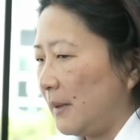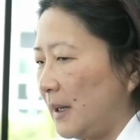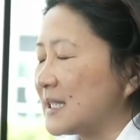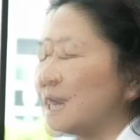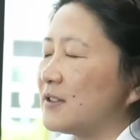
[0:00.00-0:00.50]

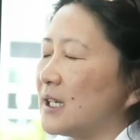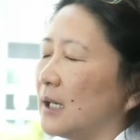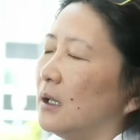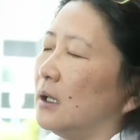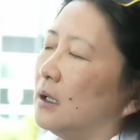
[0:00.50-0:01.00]
Instead of
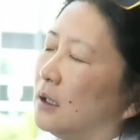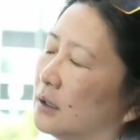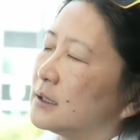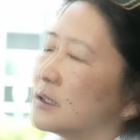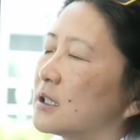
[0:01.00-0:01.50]
saying,
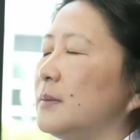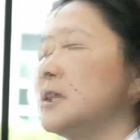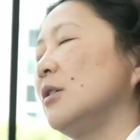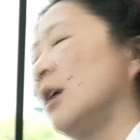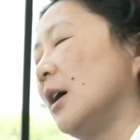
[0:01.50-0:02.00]
oh, it's gonna be
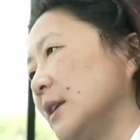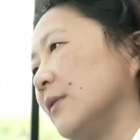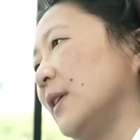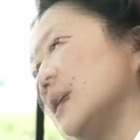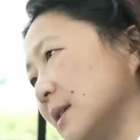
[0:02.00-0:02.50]
so hard
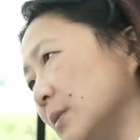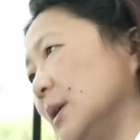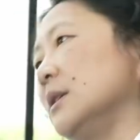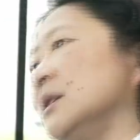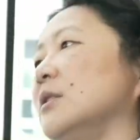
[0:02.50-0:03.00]
to find
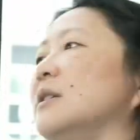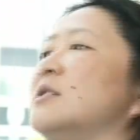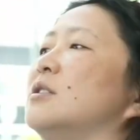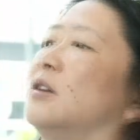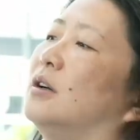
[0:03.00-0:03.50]
someone to do
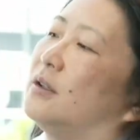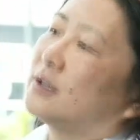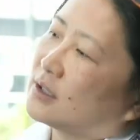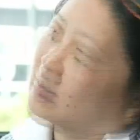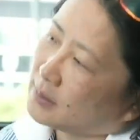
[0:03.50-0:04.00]
this, or oh,
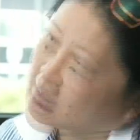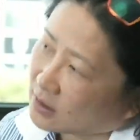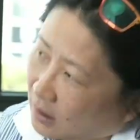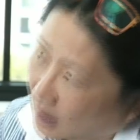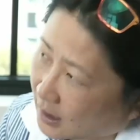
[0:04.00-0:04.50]
it's gonna be
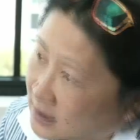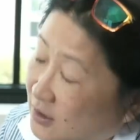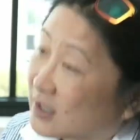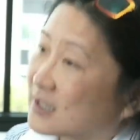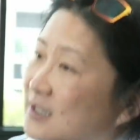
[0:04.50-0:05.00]
so hard to
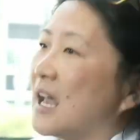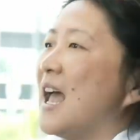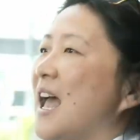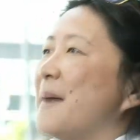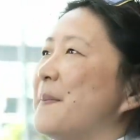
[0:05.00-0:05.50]
do this.
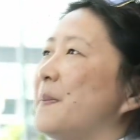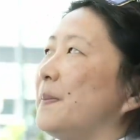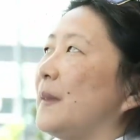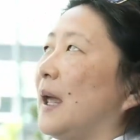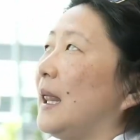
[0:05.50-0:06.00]

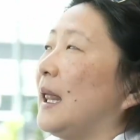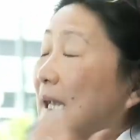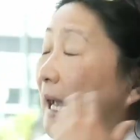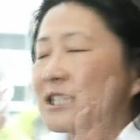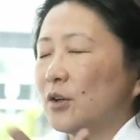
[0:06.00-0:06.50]

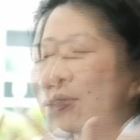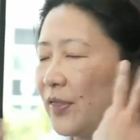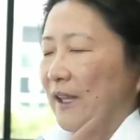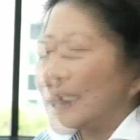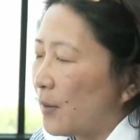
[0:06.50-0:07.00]
Like I just don't
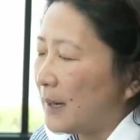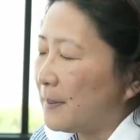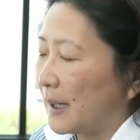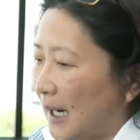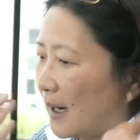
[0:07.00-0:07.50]
think that way,
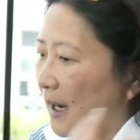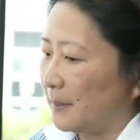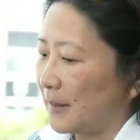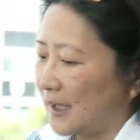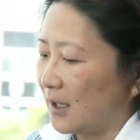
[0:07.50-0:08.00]
but I,
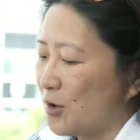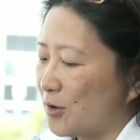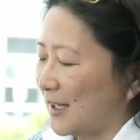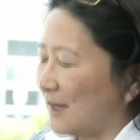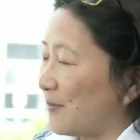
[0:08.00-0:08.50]
I'm like, oh,
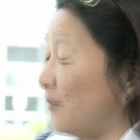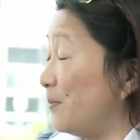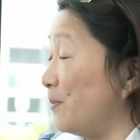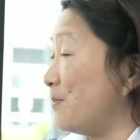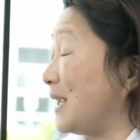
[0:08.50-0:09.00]
like
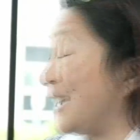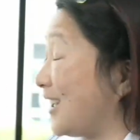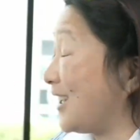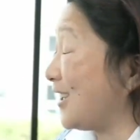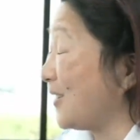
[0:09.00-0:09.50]

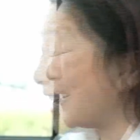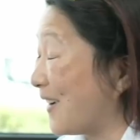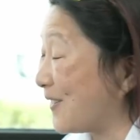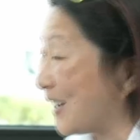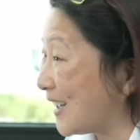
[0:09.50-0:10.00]
meeting you and
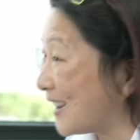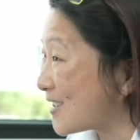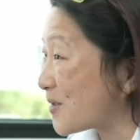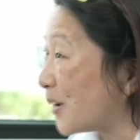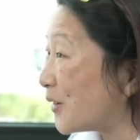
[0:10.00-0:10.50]
having
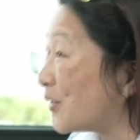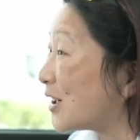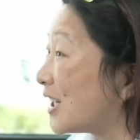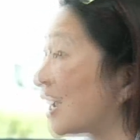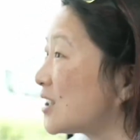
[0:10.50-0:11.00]
this wonderful
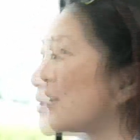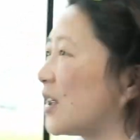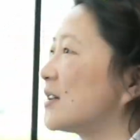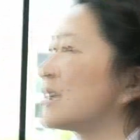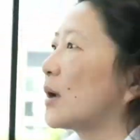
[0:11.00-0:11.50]
connection with
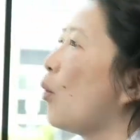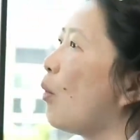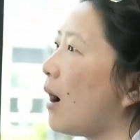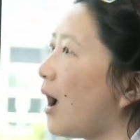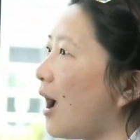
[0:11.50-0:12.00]
you. I was like,
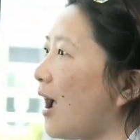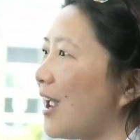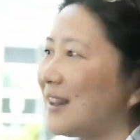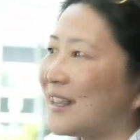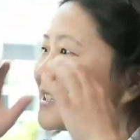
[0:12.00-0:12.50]

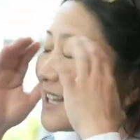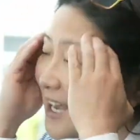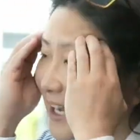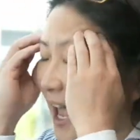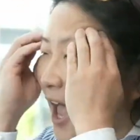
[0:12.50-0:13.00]
what? That's
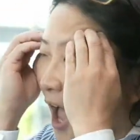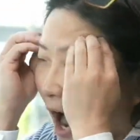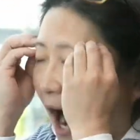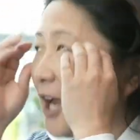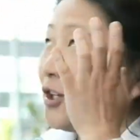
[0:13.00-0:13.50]
like,
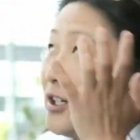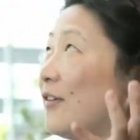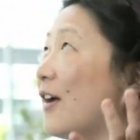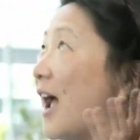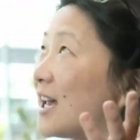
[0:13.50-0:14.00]
I
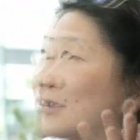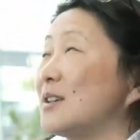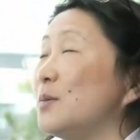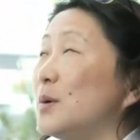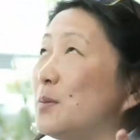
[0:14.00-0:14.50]
couldn't have asked for
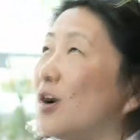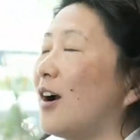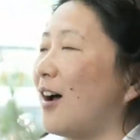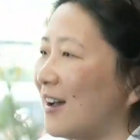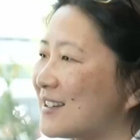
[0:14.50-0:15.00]
someone
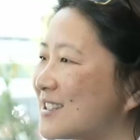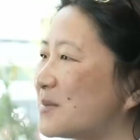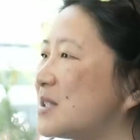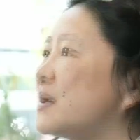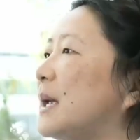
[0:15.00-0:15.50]
more
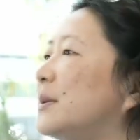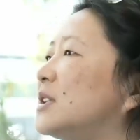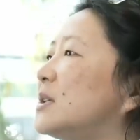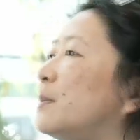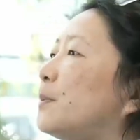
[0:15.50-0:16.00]
awesome to be
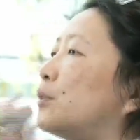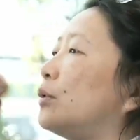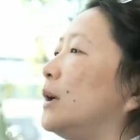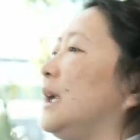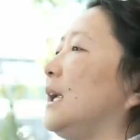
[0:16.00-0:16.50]
able to
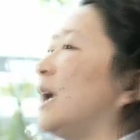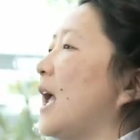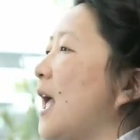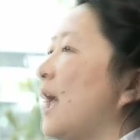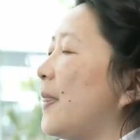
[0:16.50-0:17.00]

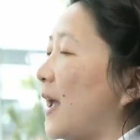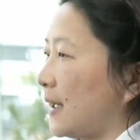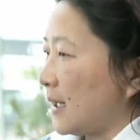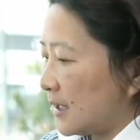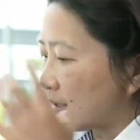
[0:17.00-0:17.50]
bring
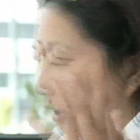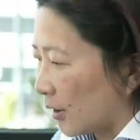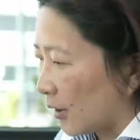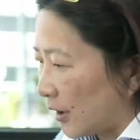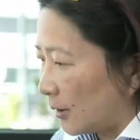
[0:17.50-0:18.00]
that
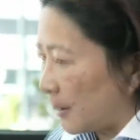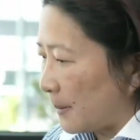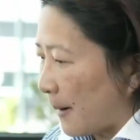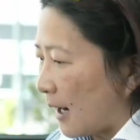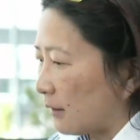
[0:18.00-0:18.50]
psychotherapy
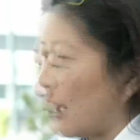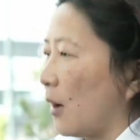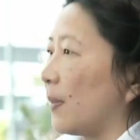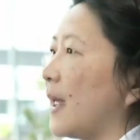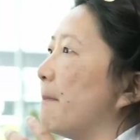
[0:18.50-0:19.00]

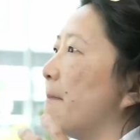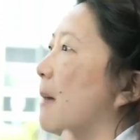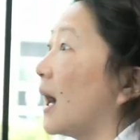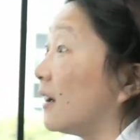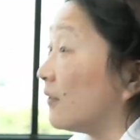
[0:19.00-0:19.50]
background, that
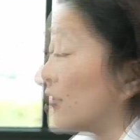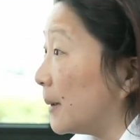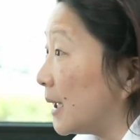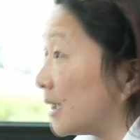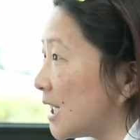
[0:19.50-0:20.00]
mindful
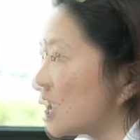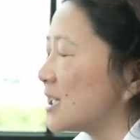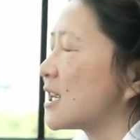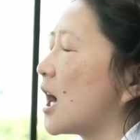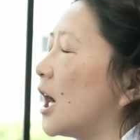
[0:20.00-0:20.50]
meditation.
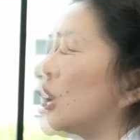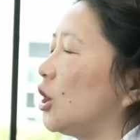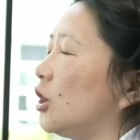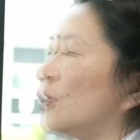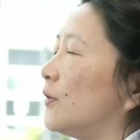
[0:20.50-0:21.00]
Because I
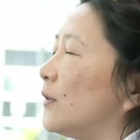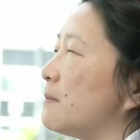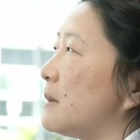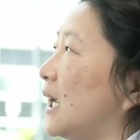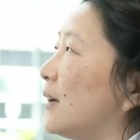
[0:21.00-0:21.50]
knew for
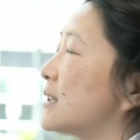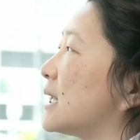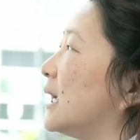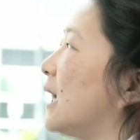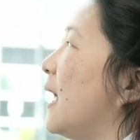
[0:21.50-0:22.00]
me, I
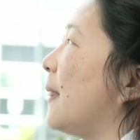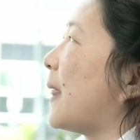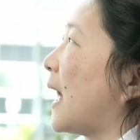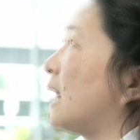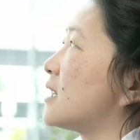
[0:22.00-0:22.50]
was like,
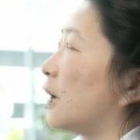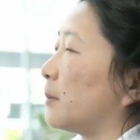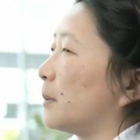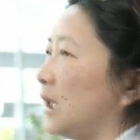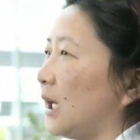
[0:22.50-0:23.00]
that has
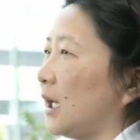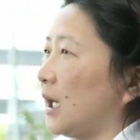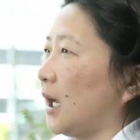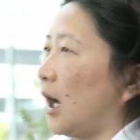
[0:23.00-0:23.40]
helped me